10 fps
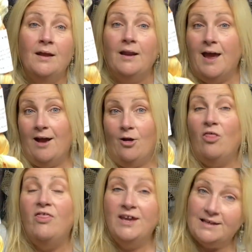Now,
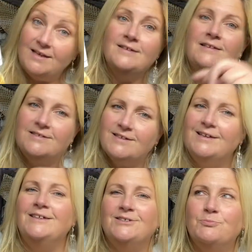this
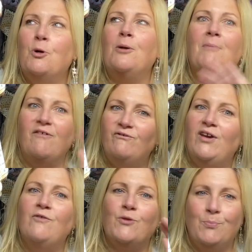is one of my
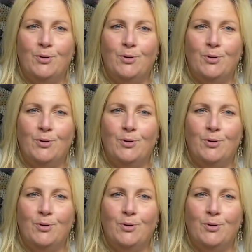favorite